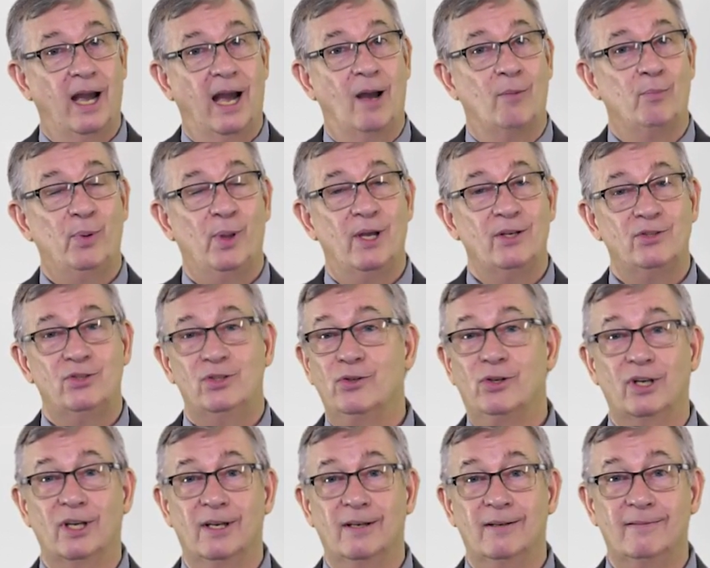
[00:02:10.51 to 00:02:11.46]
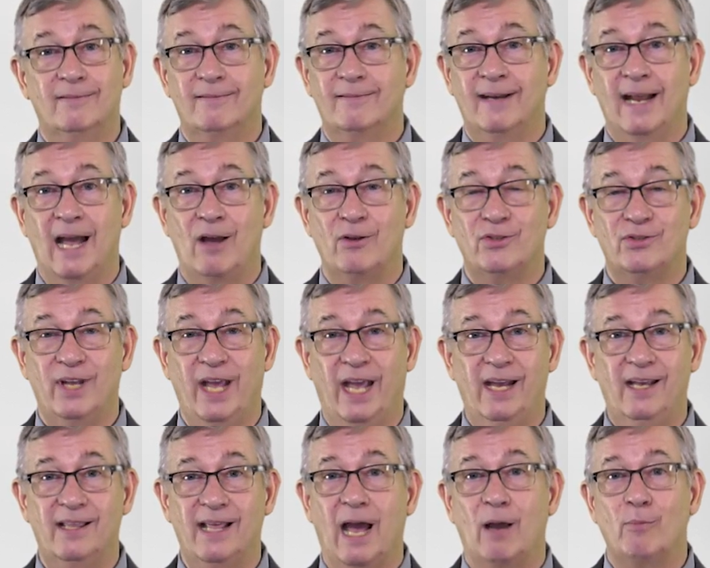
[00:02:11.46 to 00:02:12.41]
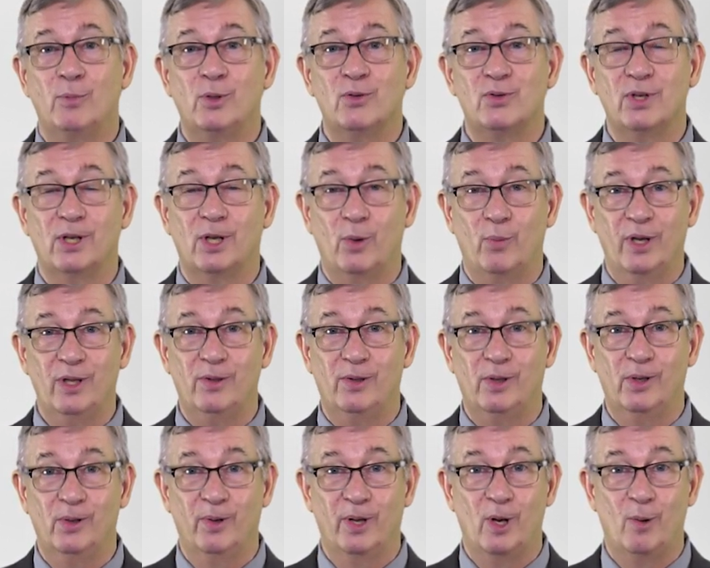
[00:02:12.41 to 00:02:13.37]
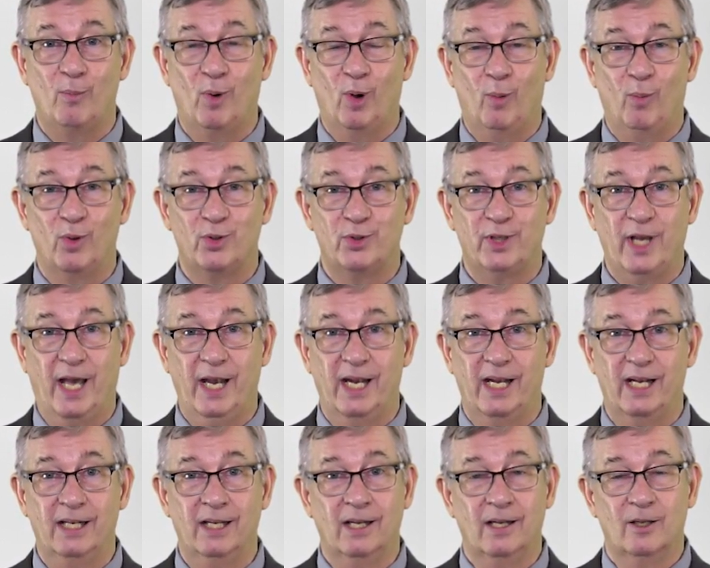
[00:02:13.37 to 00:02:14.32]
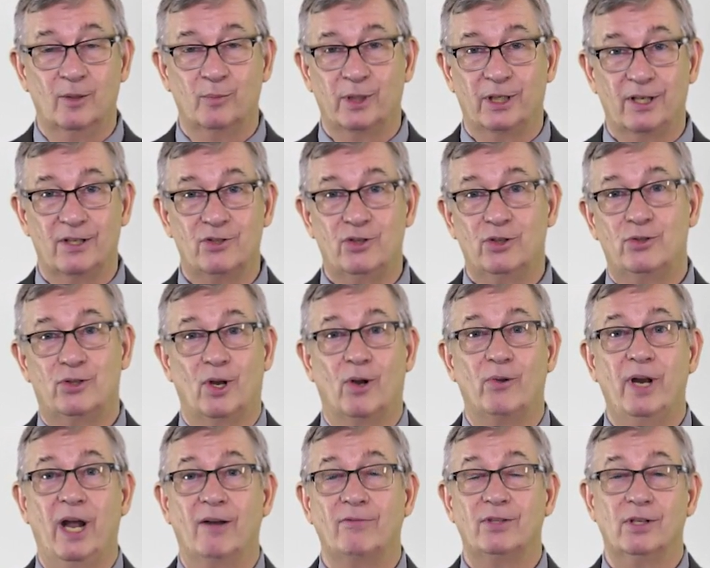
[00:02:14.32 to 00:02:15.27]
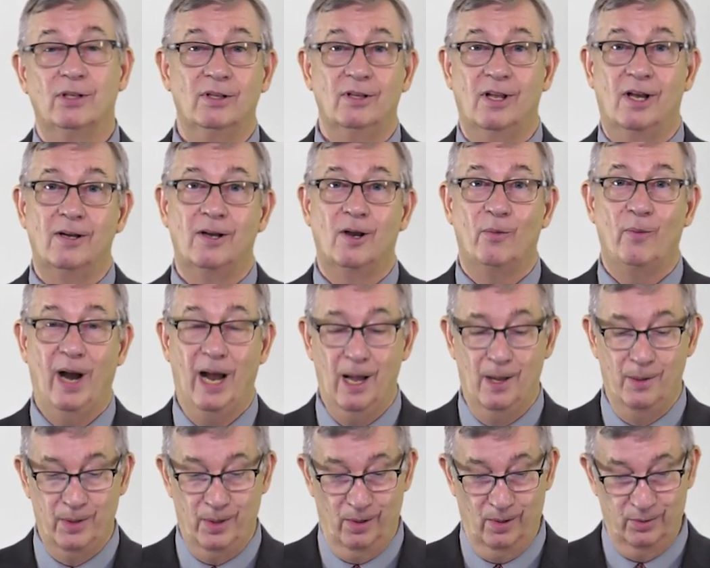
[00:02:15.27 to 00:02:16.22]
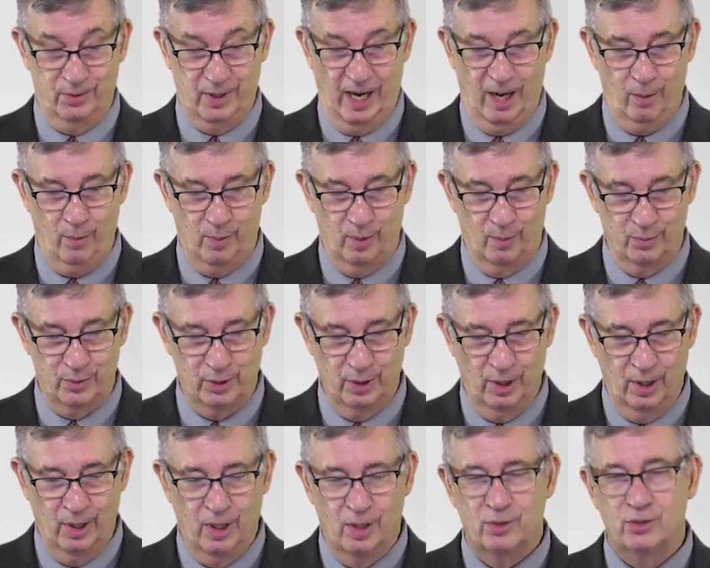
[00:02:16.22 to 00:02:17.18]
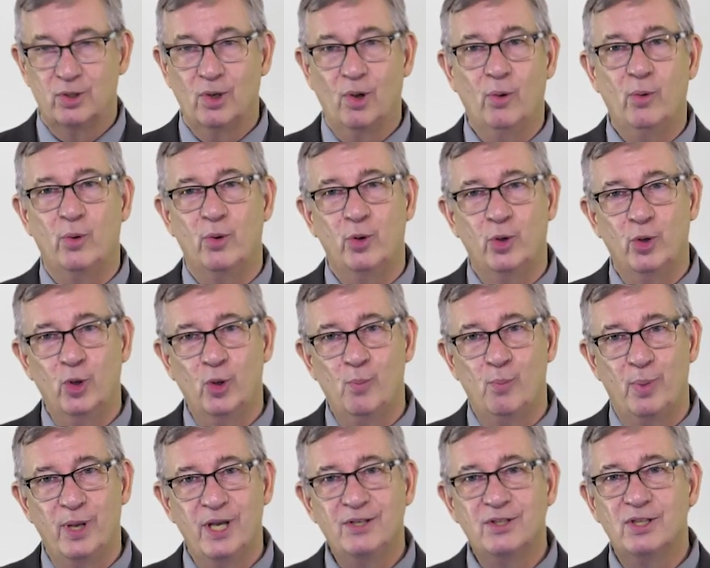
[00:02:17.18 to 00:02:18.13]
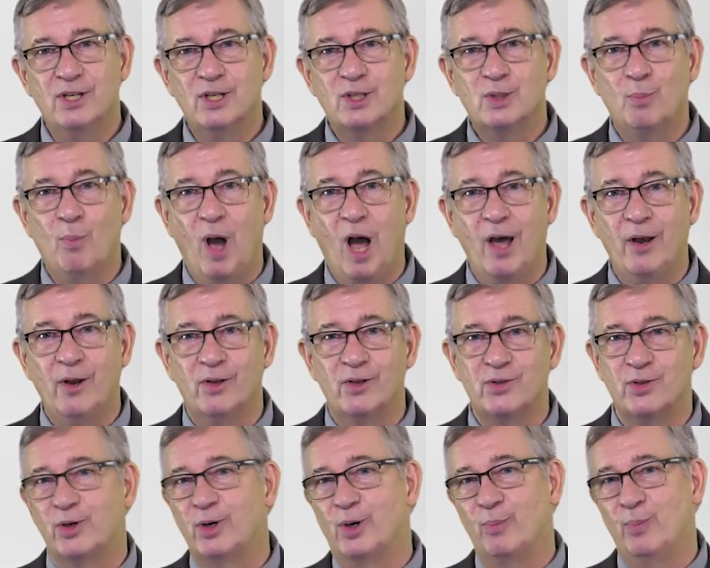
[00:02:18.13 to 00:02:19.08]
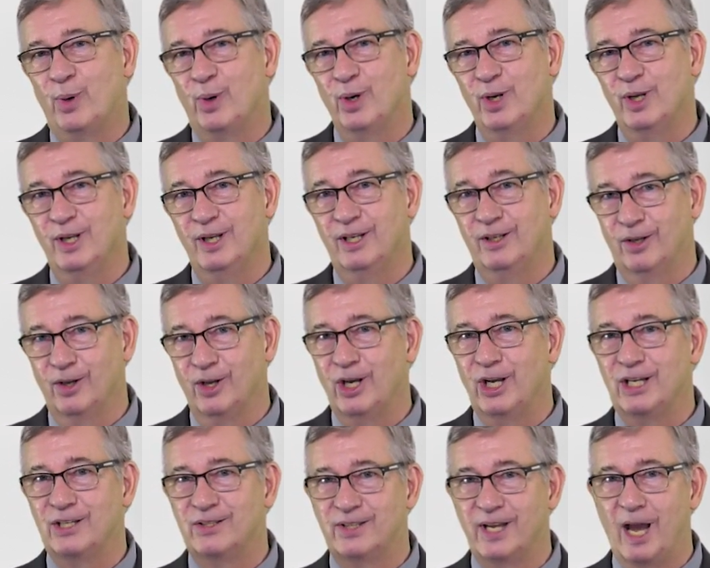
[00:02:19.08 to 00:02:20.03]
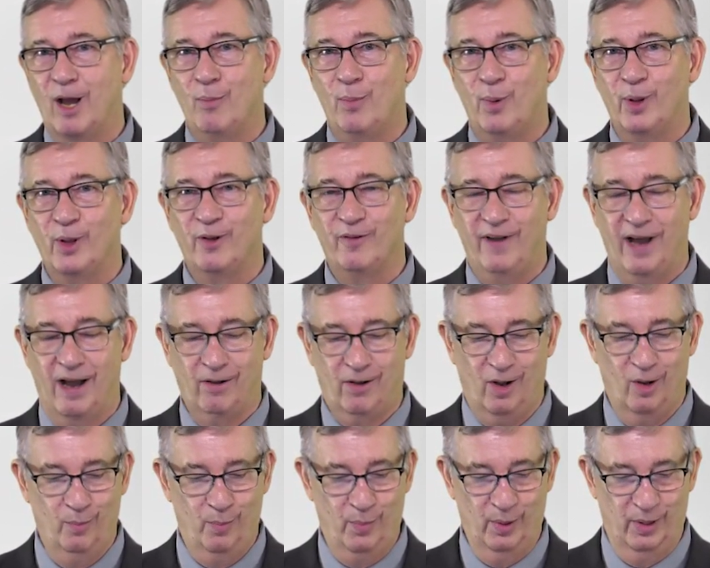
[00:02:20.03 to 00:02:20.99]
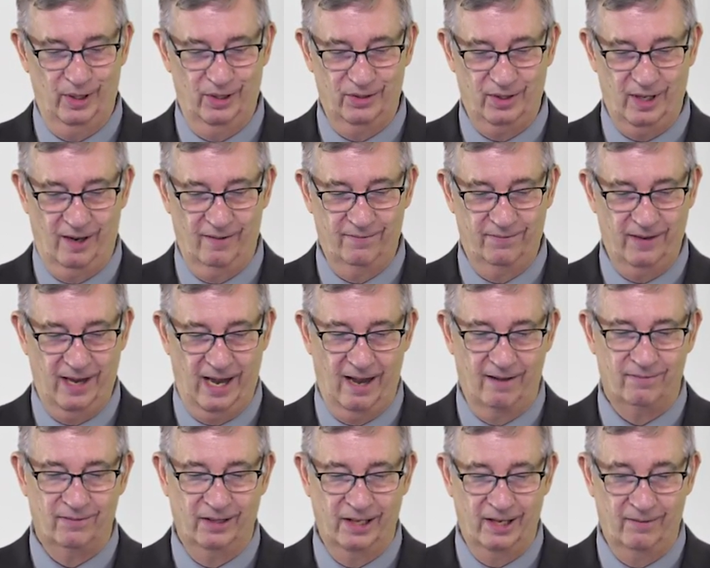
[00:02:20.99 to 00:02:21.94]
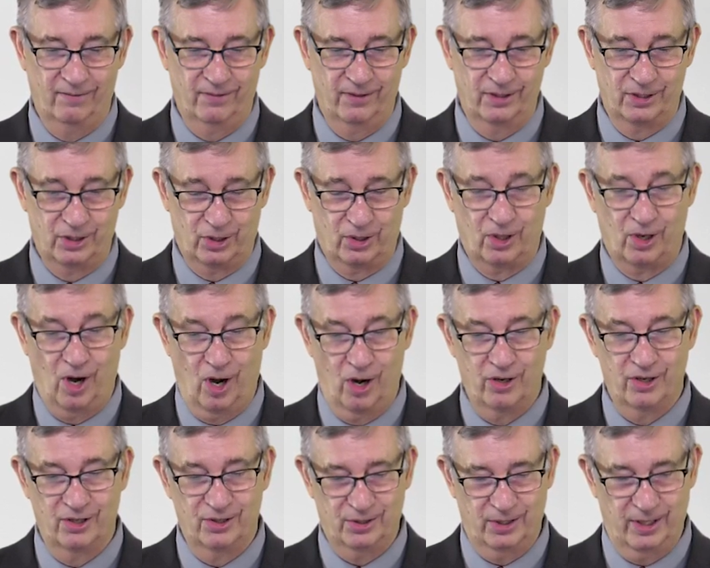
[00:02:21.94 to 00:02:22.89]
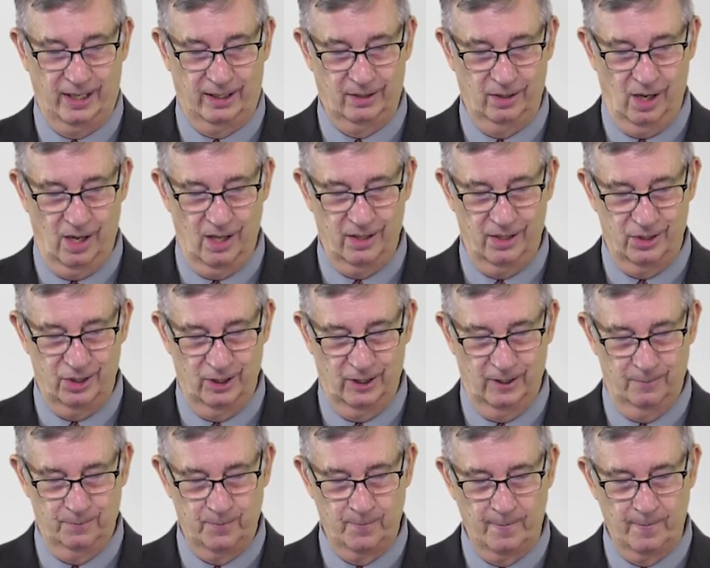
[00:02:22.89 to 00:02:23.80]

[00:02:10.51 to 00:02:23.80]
And plus, you can now take that music with you in a mobile setting because you don't have to lug around those albums. So new business models are a pretty good example of how companies have, have leveraged or harnessed technology.